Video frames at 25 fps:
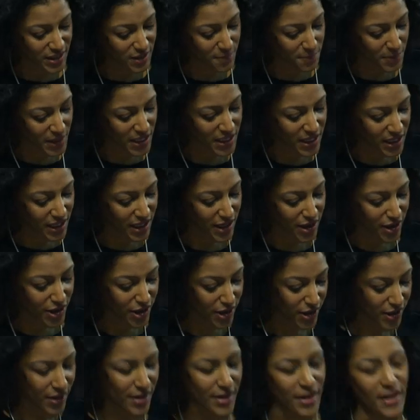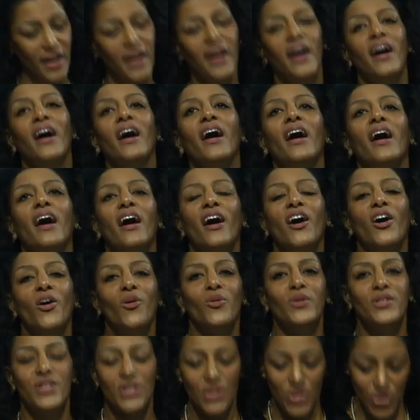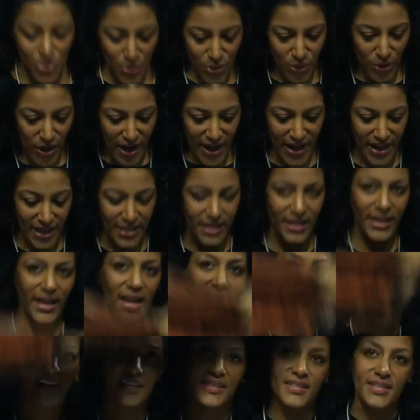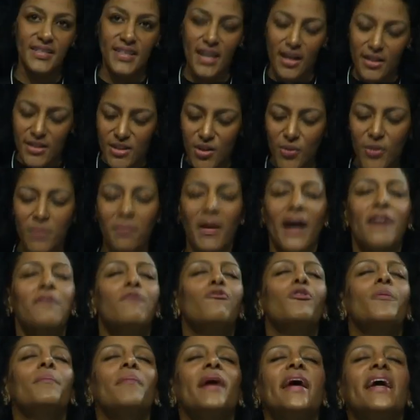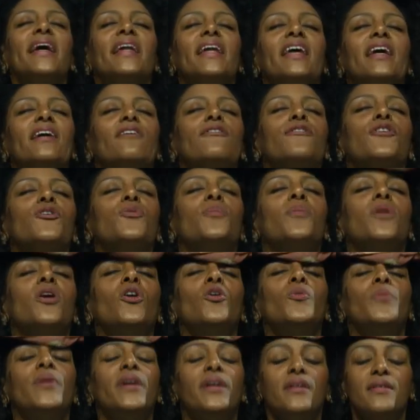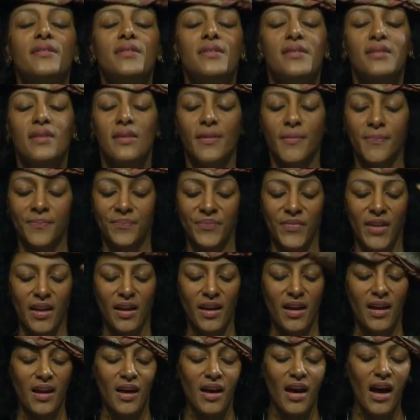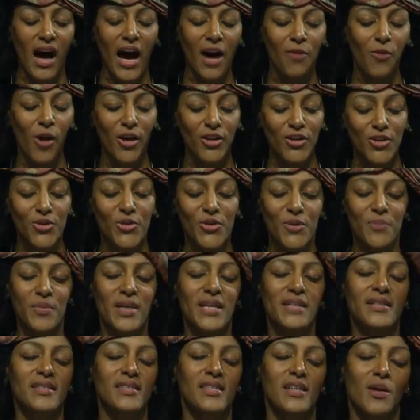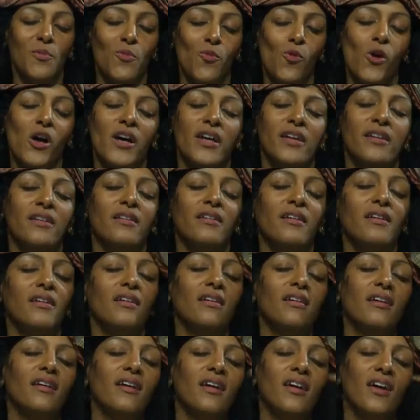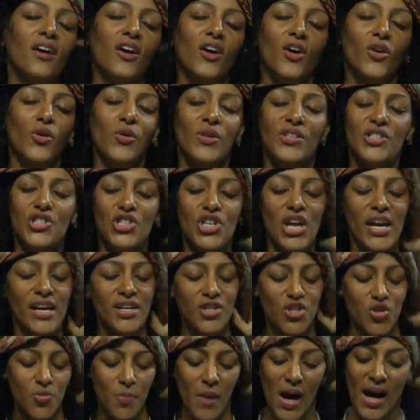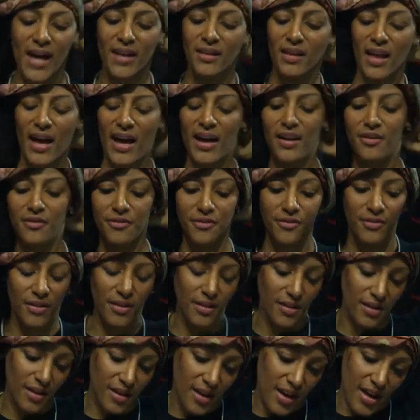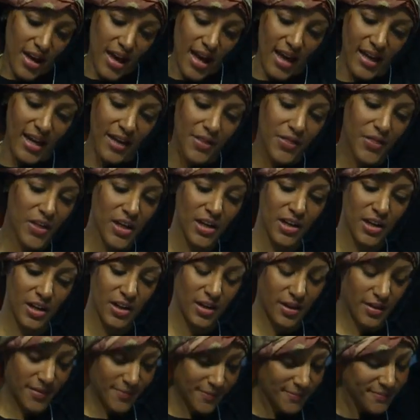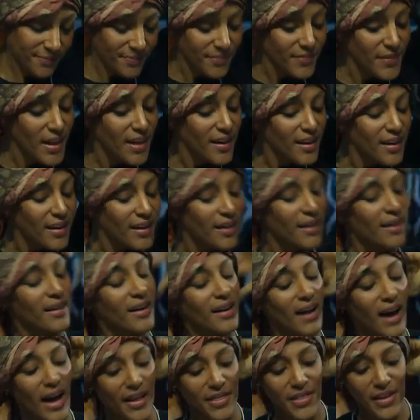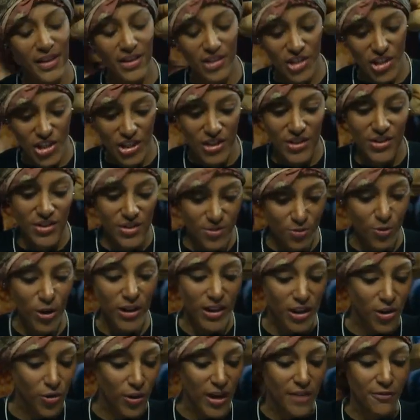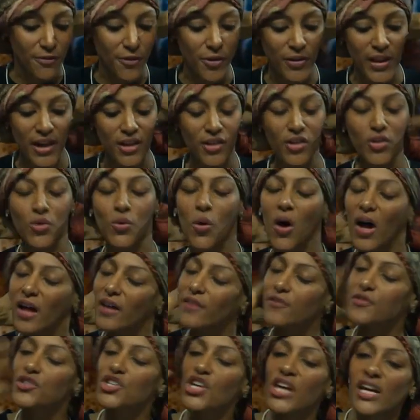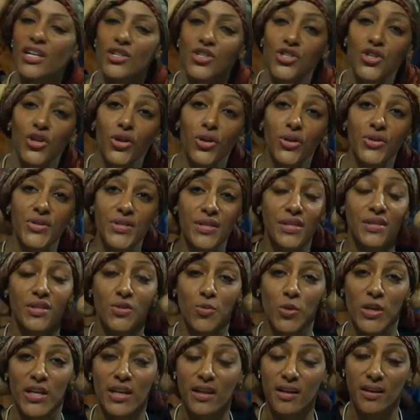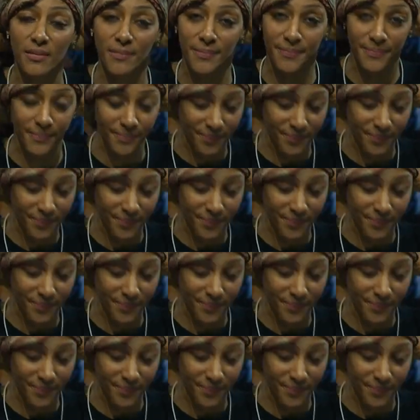to be here was too great. And so in my remaining few moments, I want you to meet someone who has changed my life. And I think she's really grateful that you all have changed hers this week.